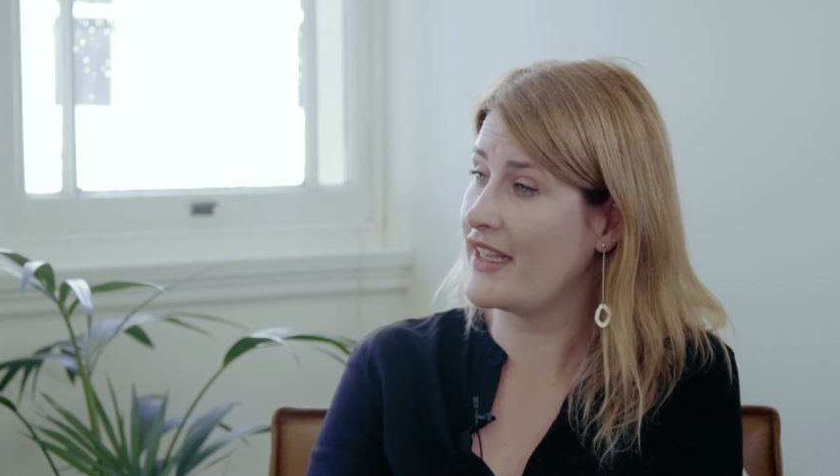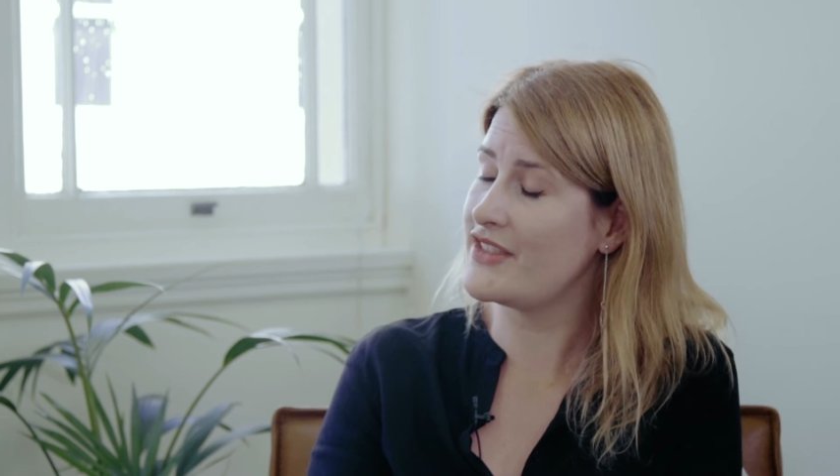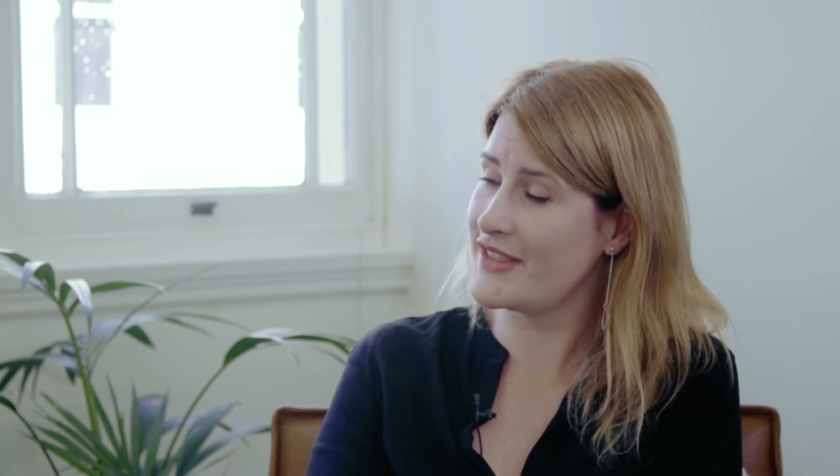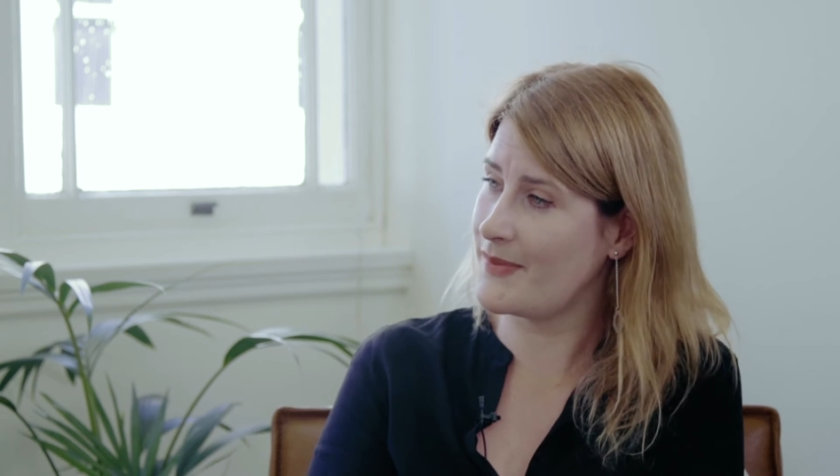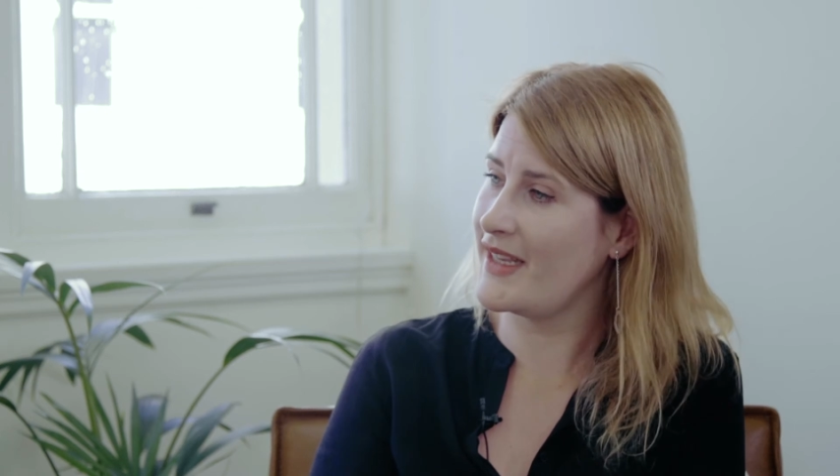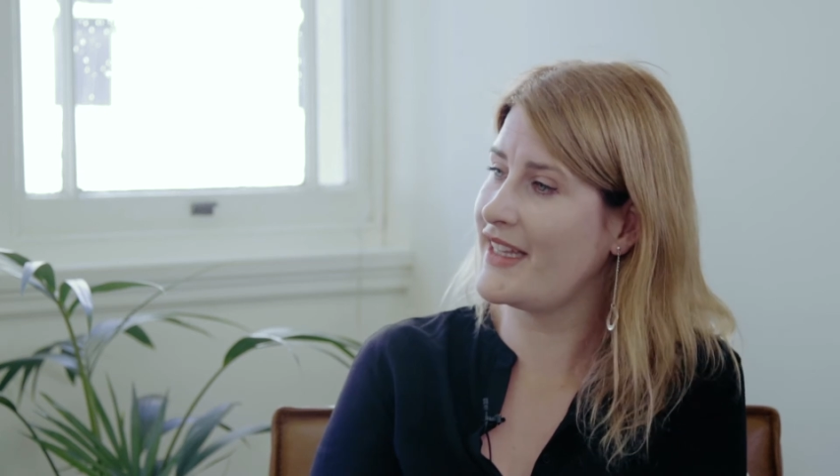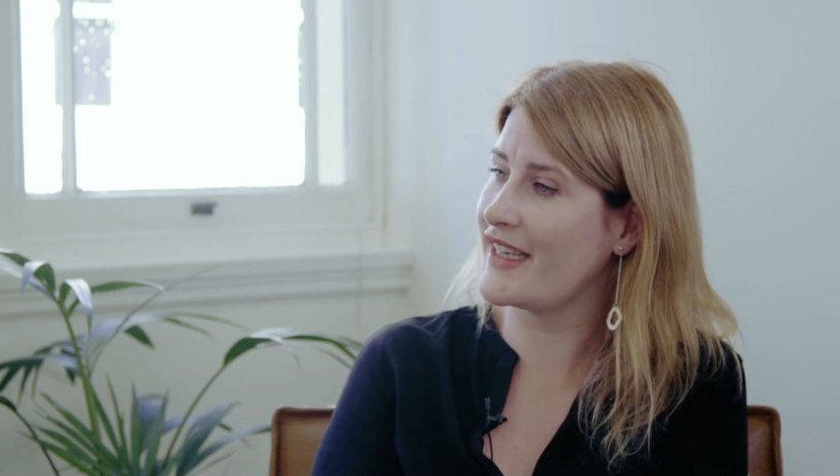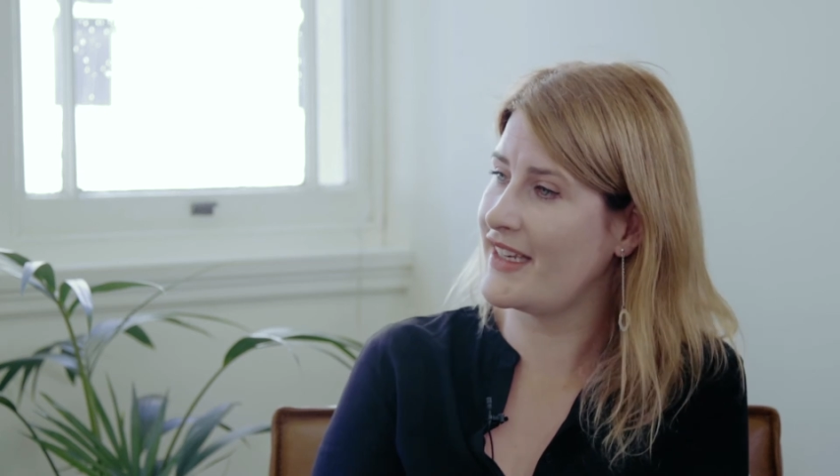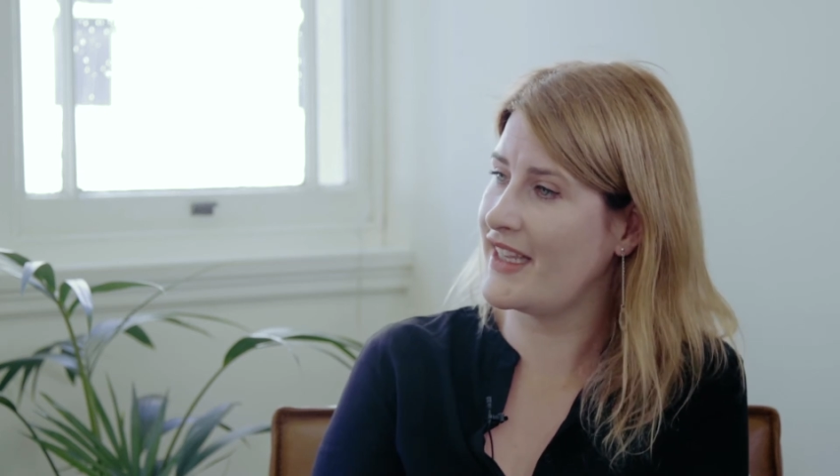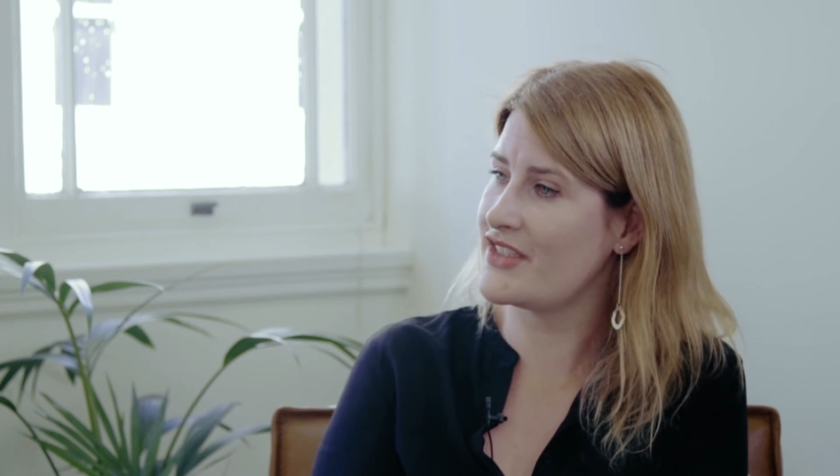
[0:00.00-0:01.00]
and she's made that
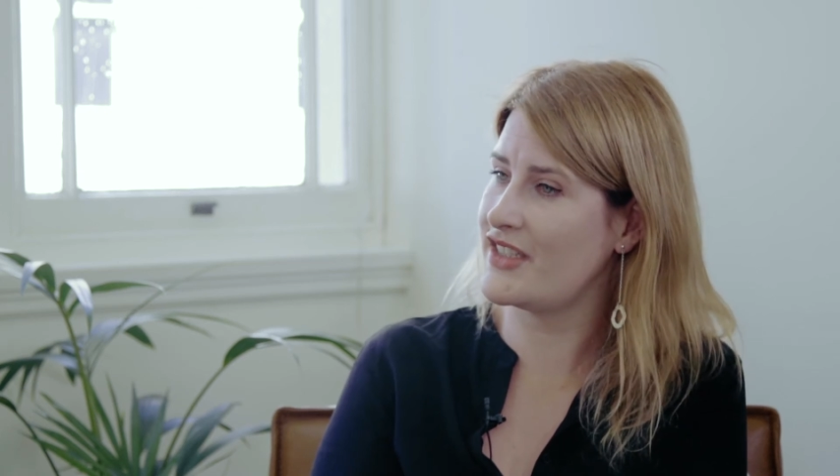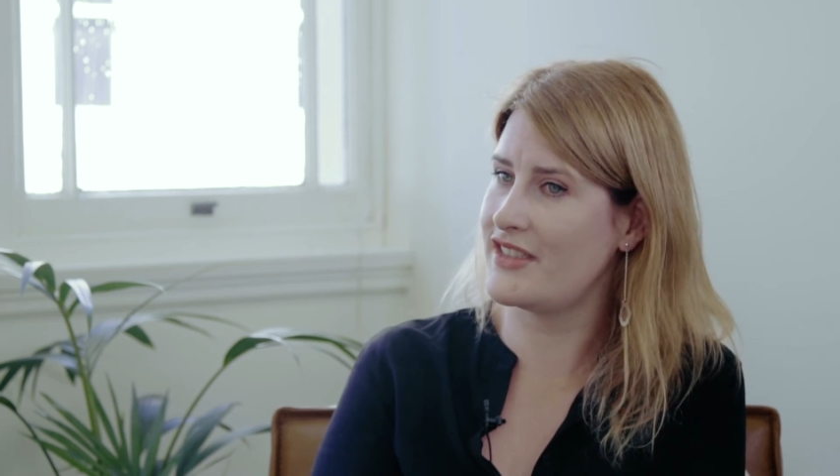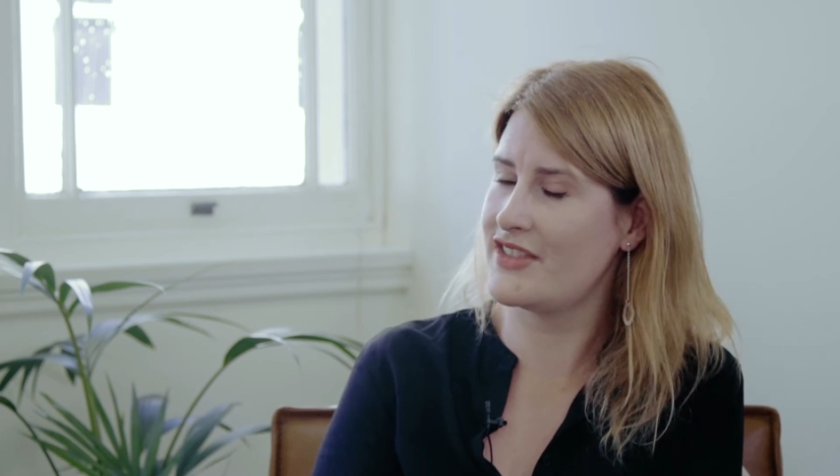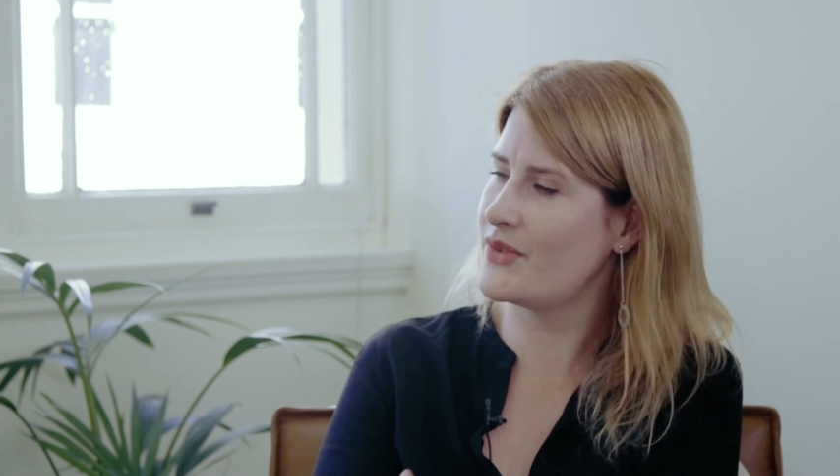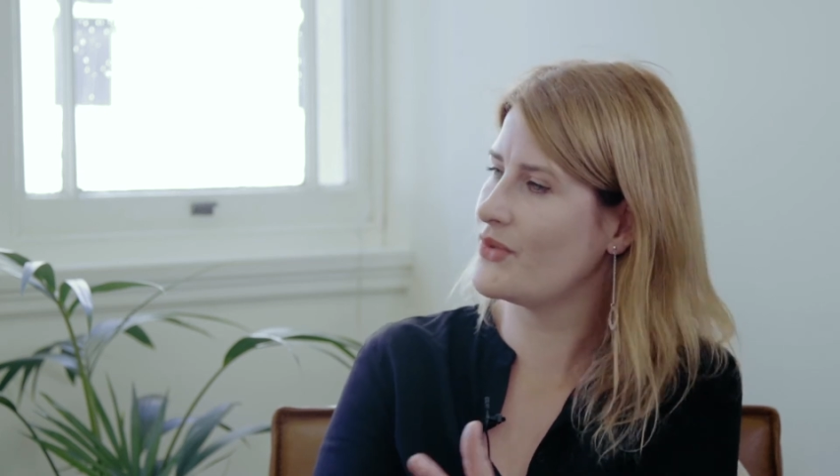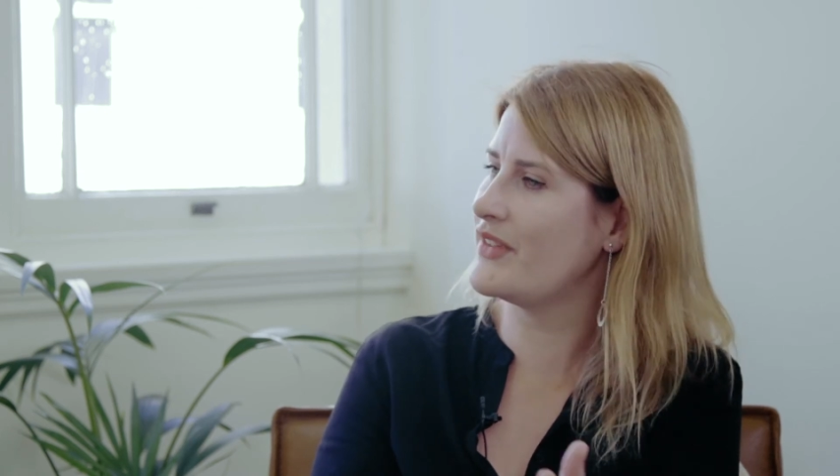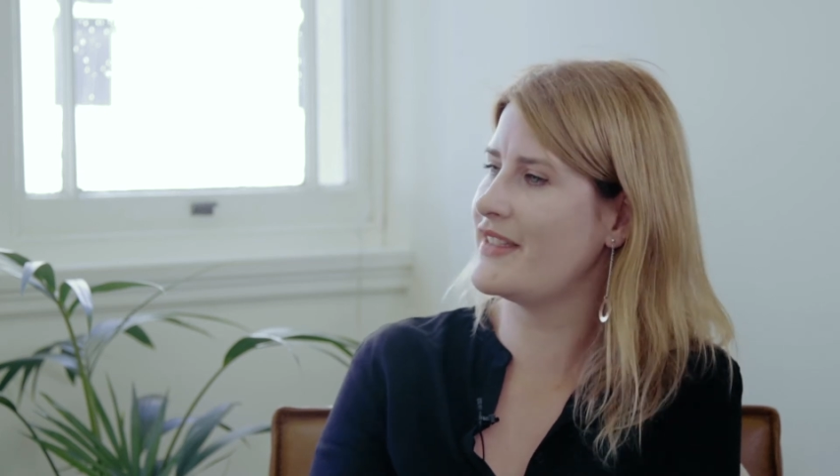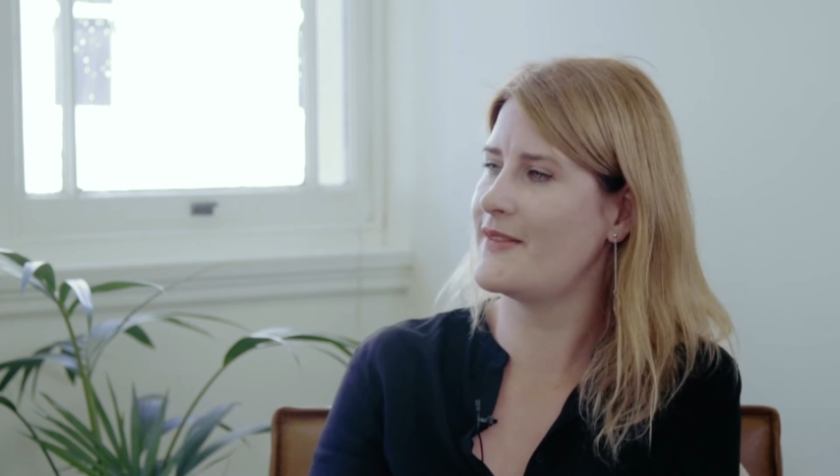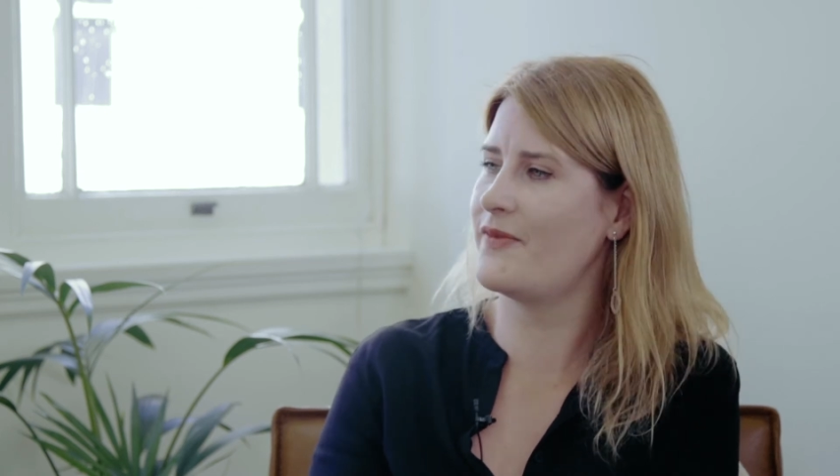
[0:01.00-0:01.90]
connection just through this